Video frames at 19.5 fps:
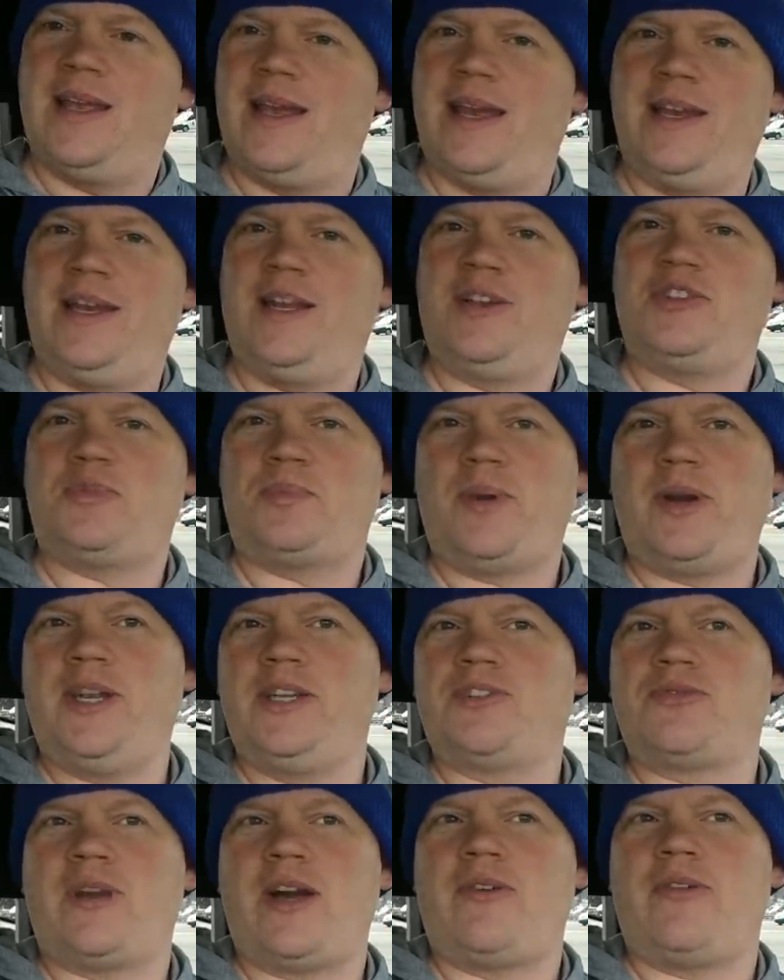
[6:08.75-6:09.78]
And you know,
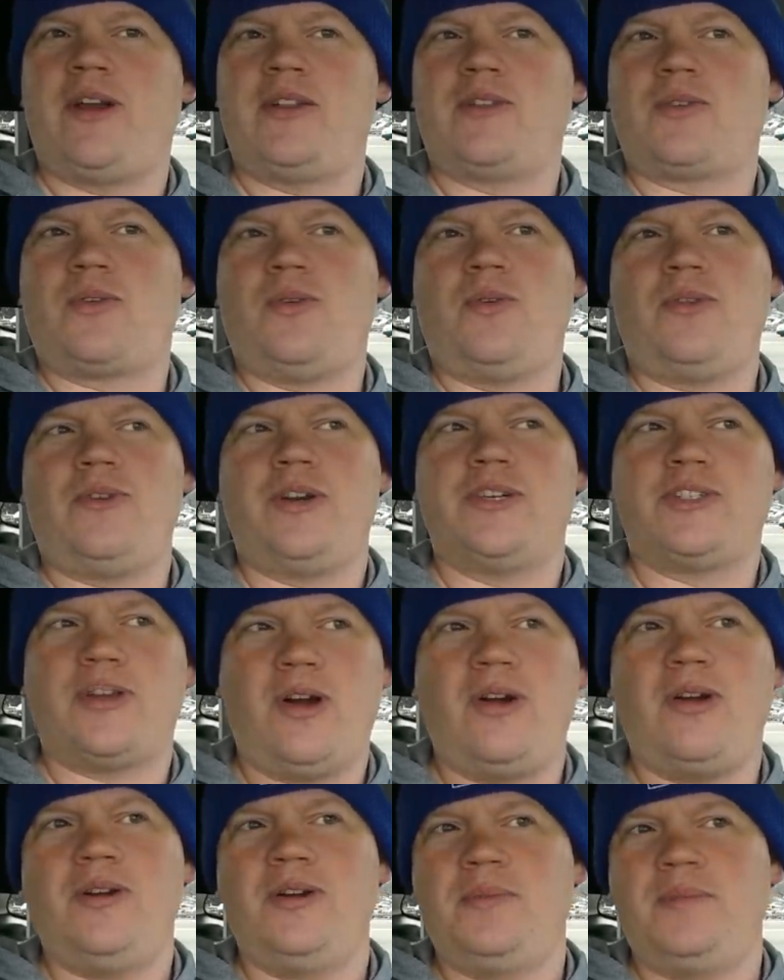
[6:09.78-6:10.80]
spring's right around the corner. It's
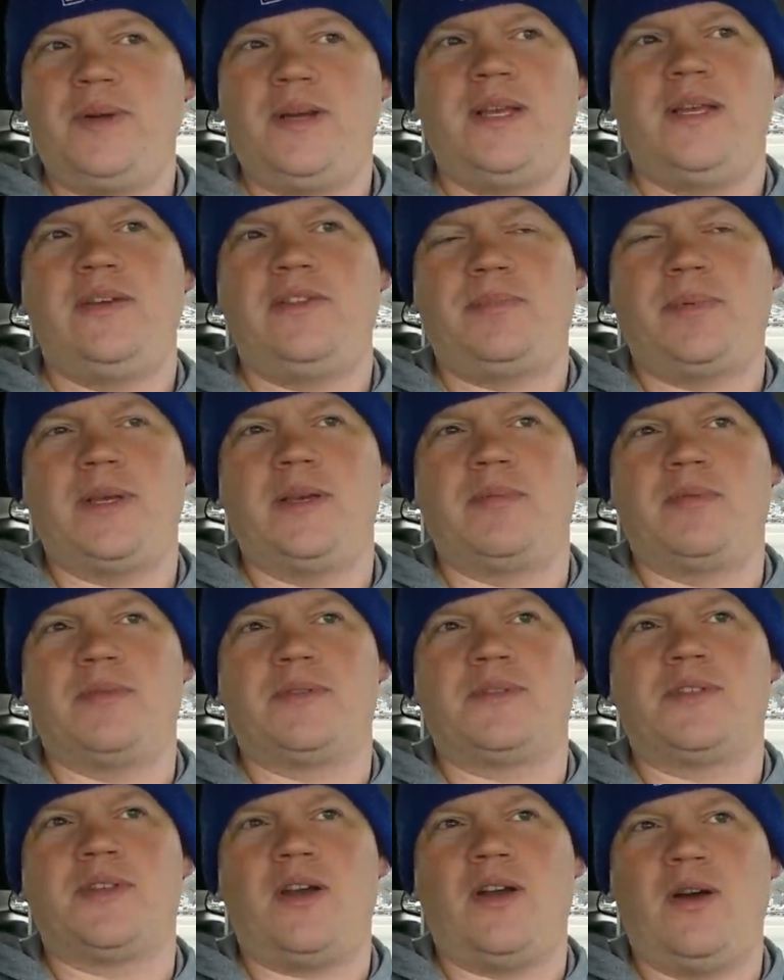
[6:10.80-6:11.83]
hard to believe, people.
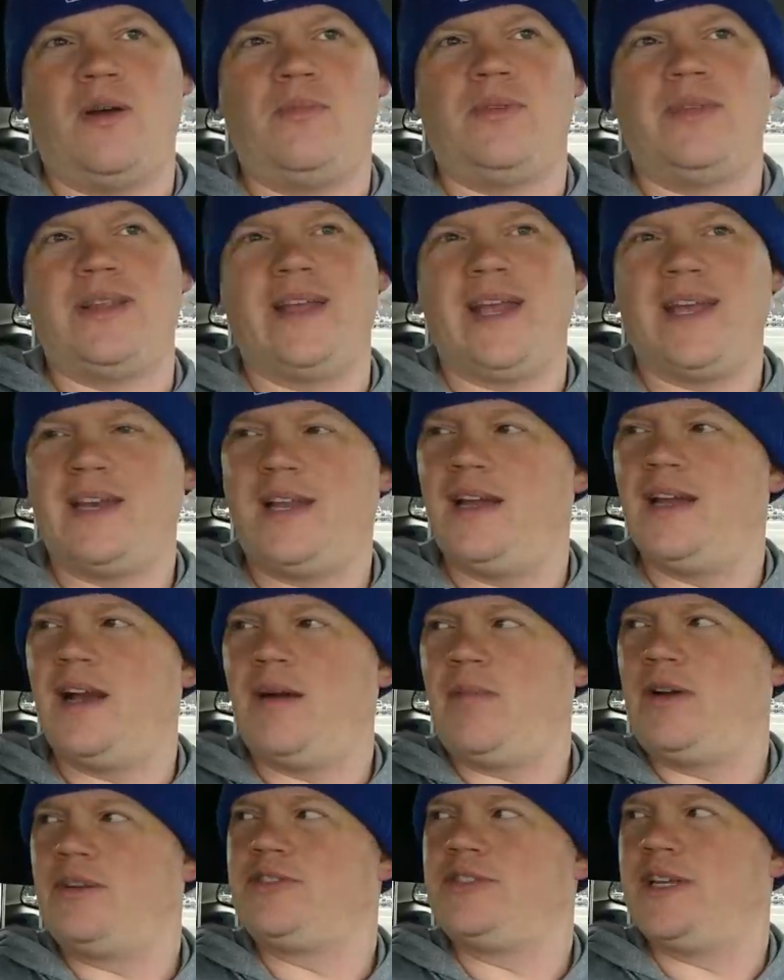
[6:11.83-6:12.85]
It's
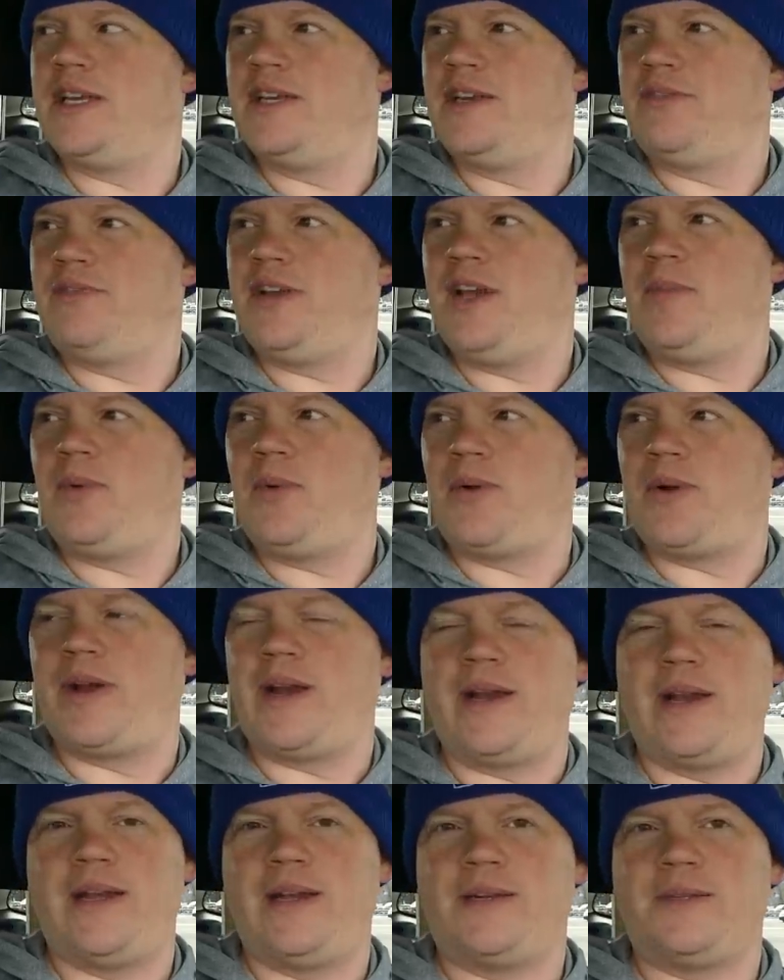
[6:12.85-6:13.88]
almost the end of
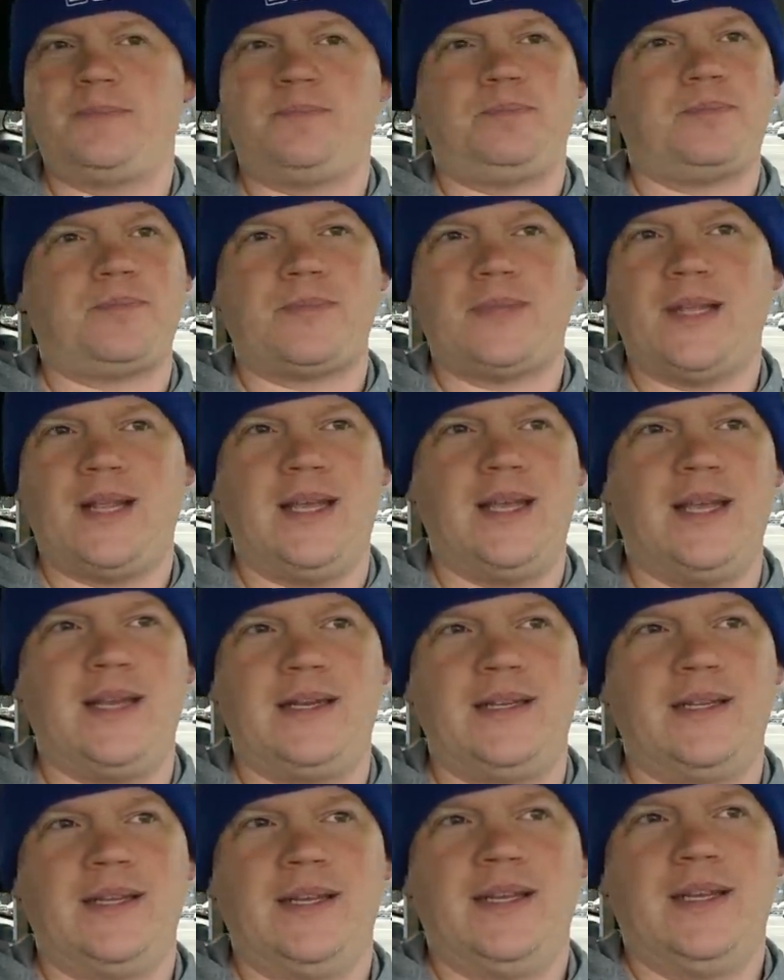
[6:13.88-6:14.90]
February now,
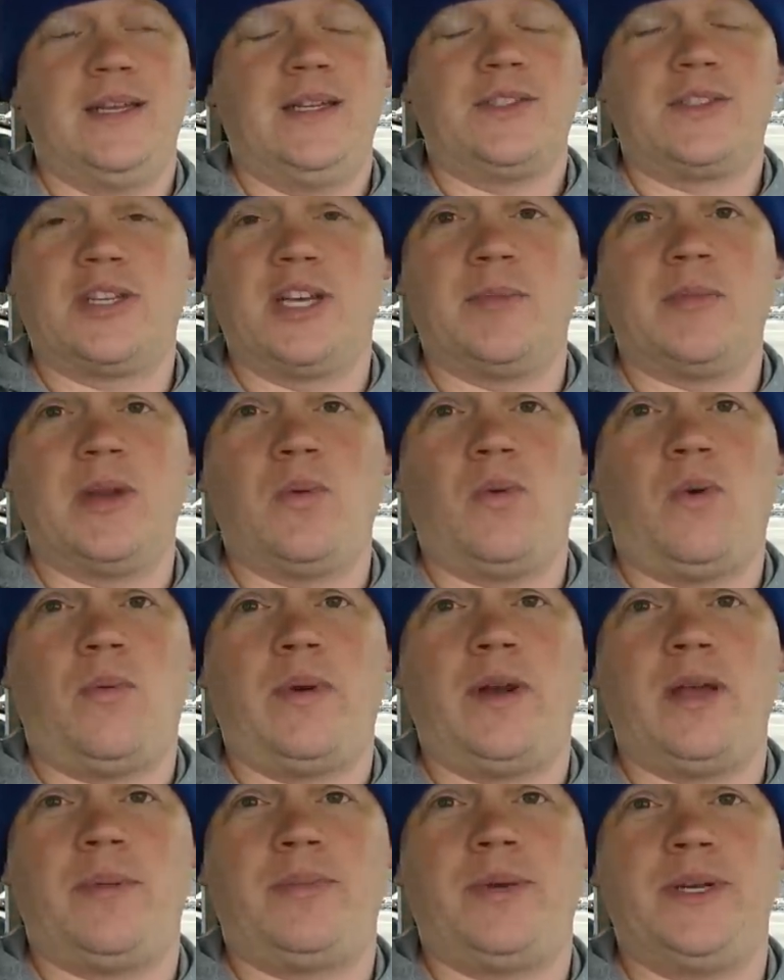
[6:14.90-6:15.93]
and it's gonna be
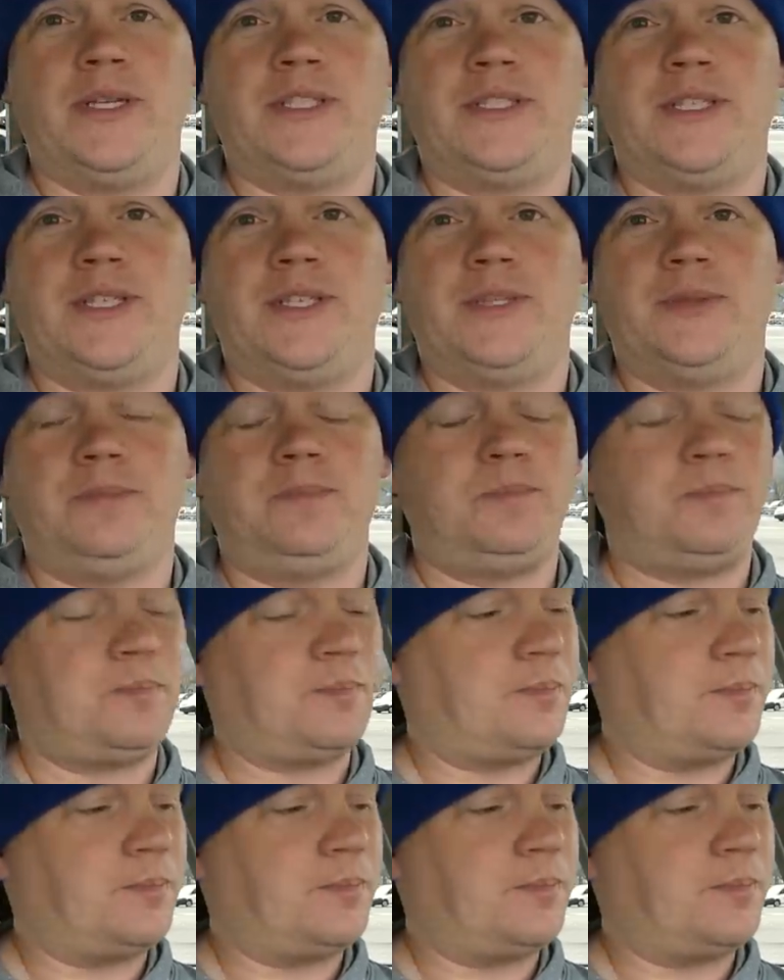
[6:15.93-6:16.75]
warming up pretty soon.